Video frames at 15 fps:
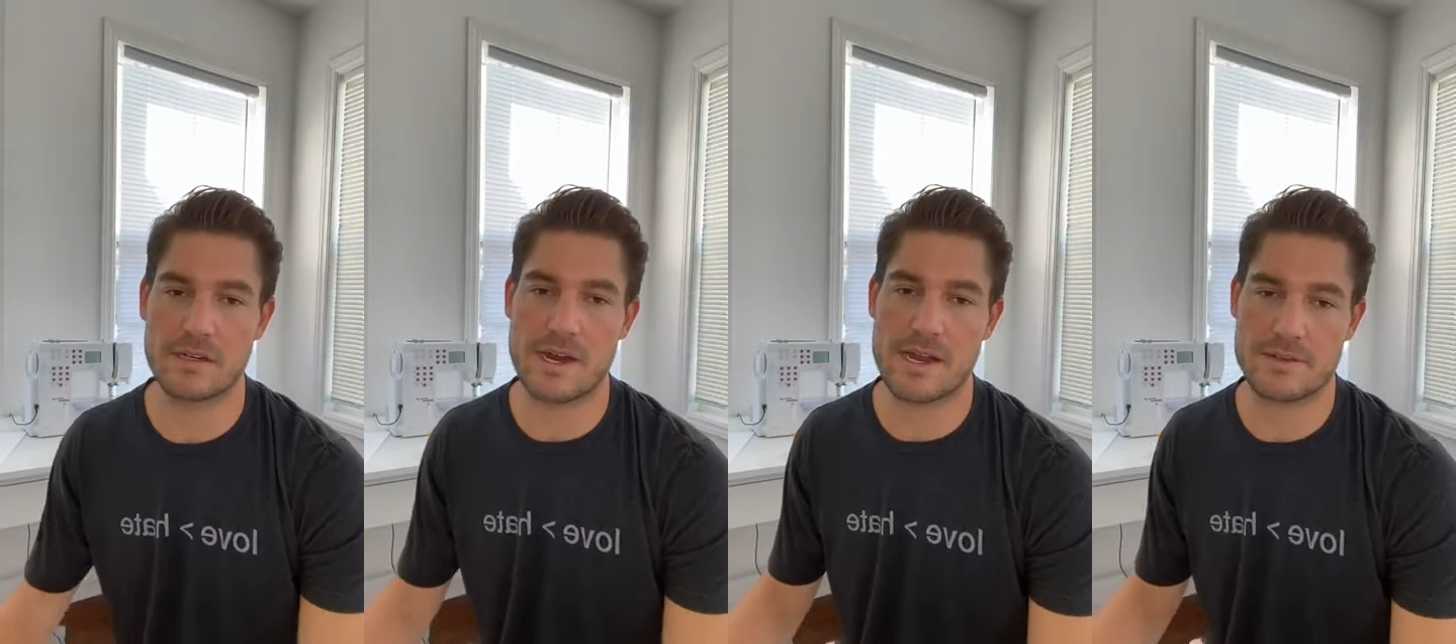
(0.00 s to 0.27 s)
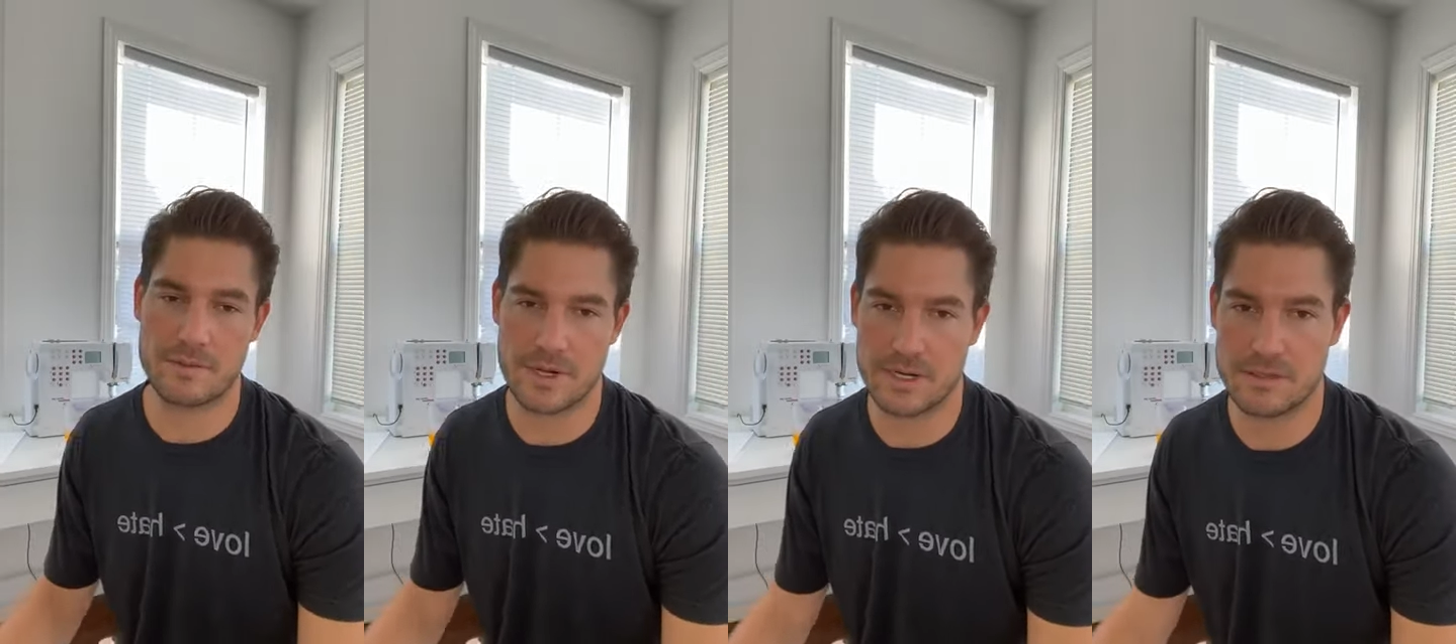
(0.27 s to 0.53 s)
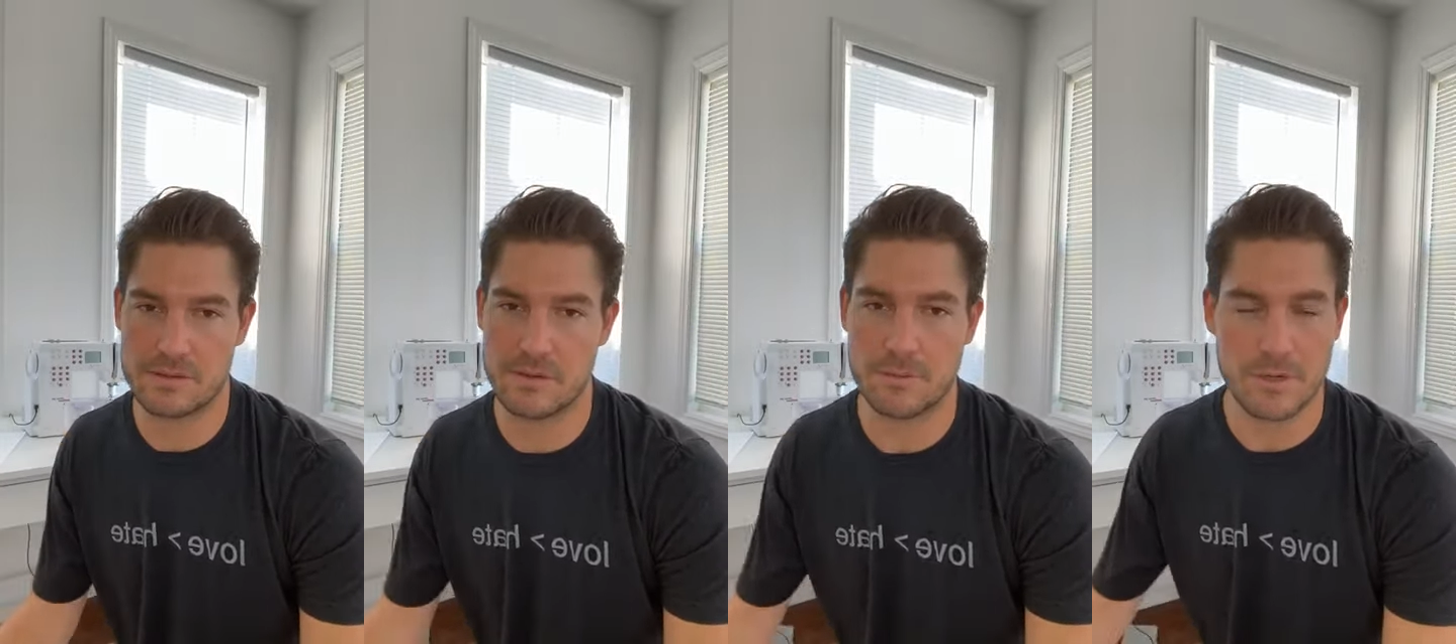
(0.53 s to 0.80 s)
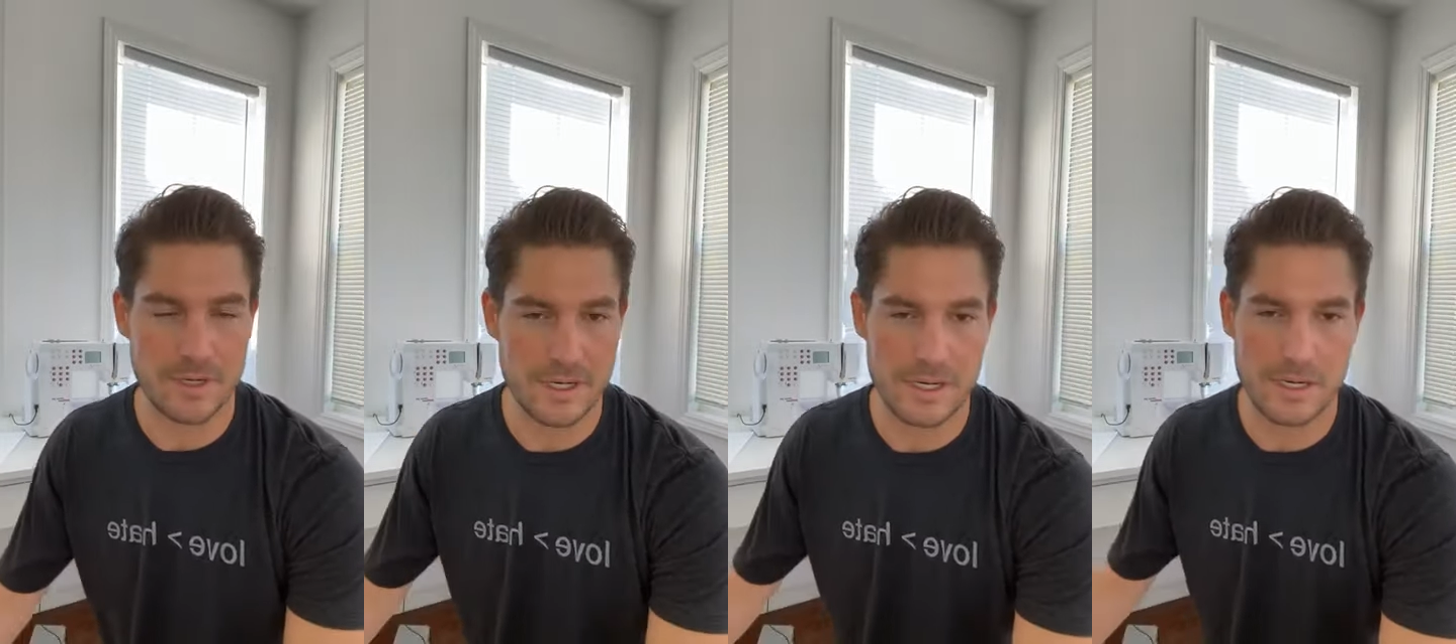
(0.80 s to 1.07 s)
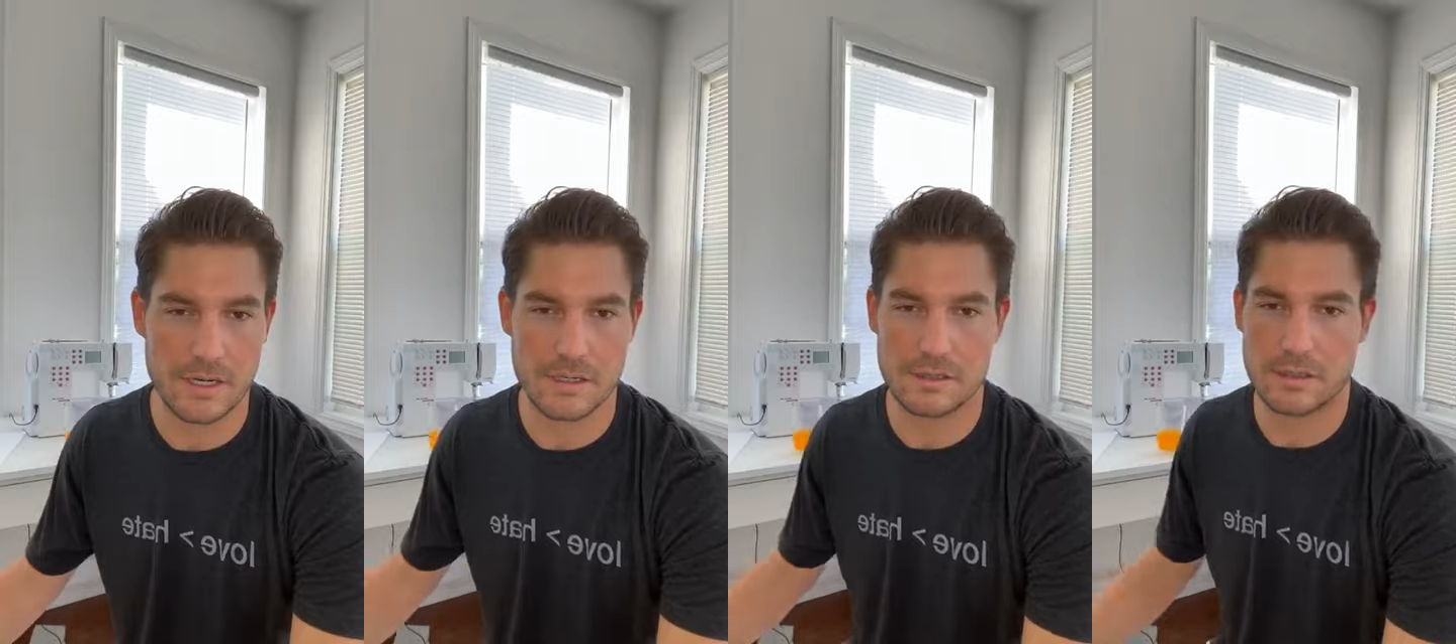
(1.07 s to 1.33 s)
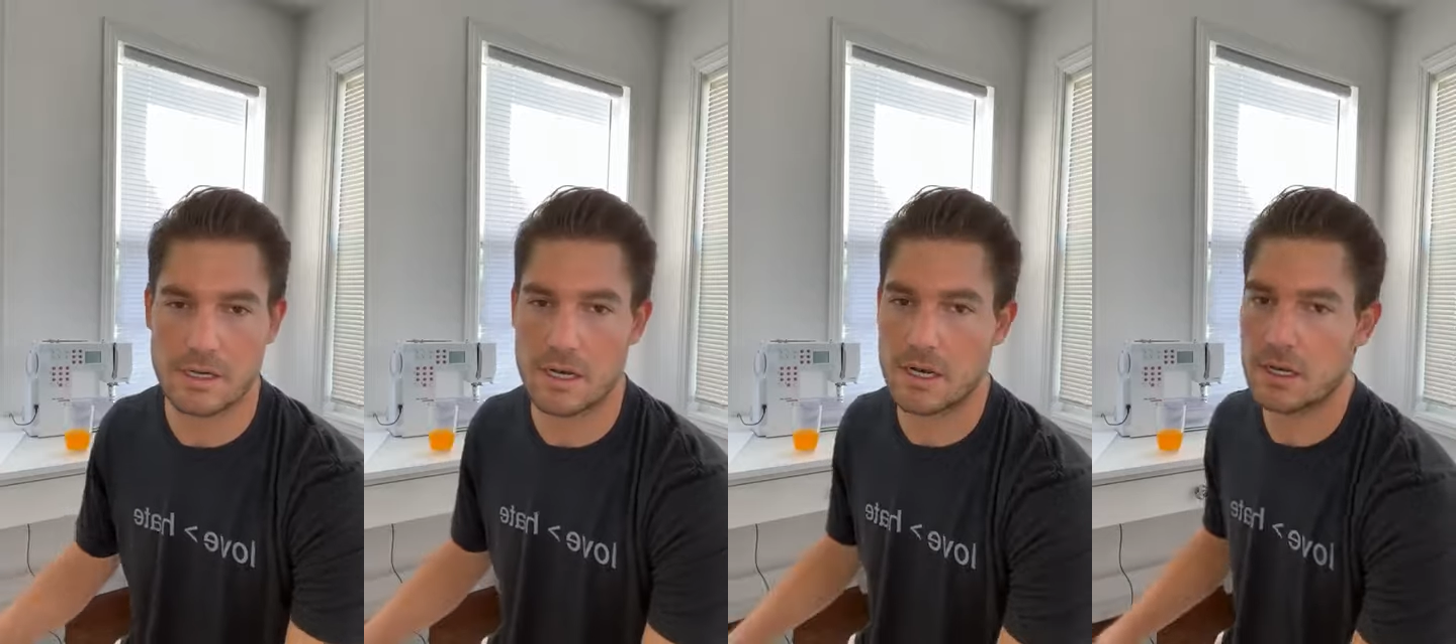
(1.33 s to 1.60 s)
graduated to a Bernina
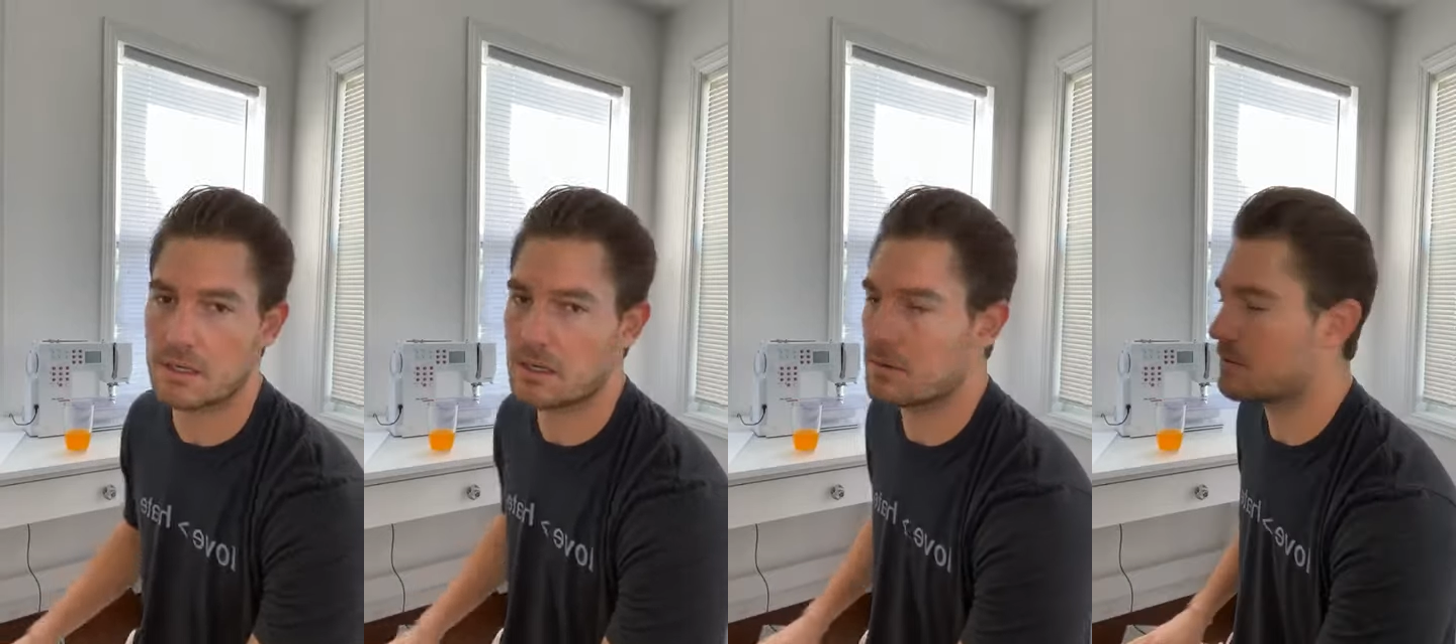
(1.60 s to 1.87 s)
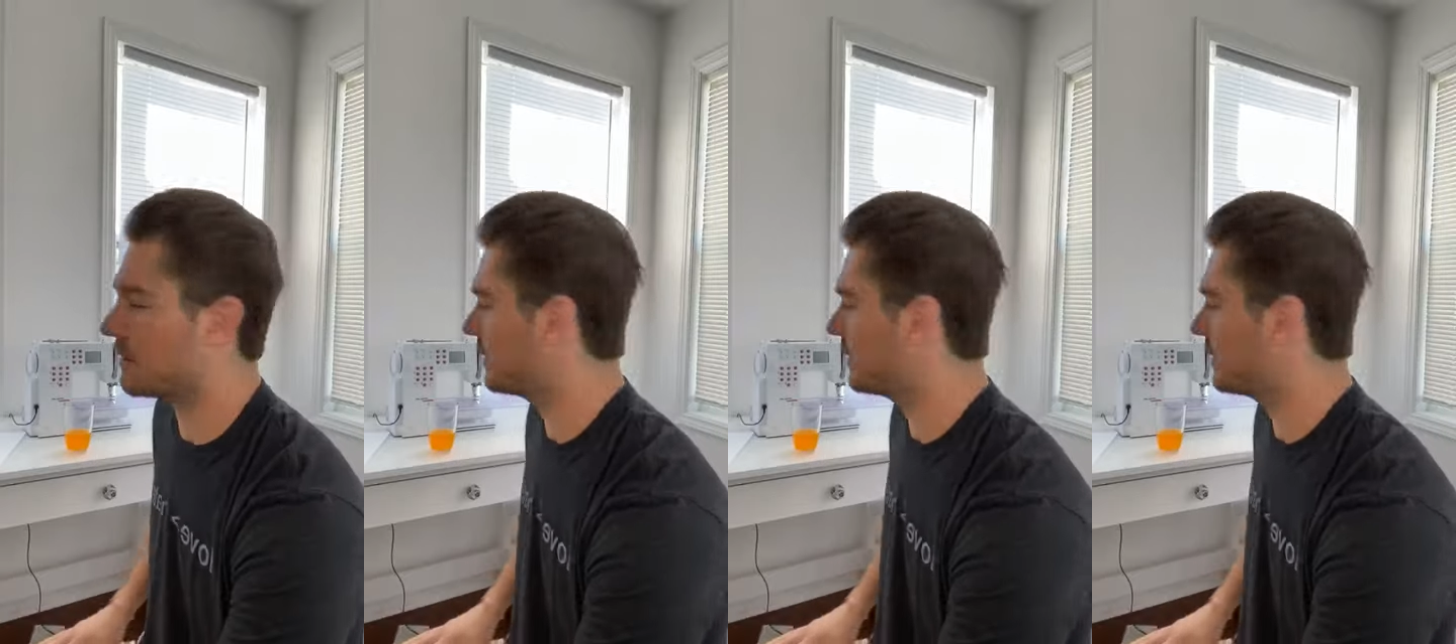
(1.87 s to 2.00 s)
uh, a couple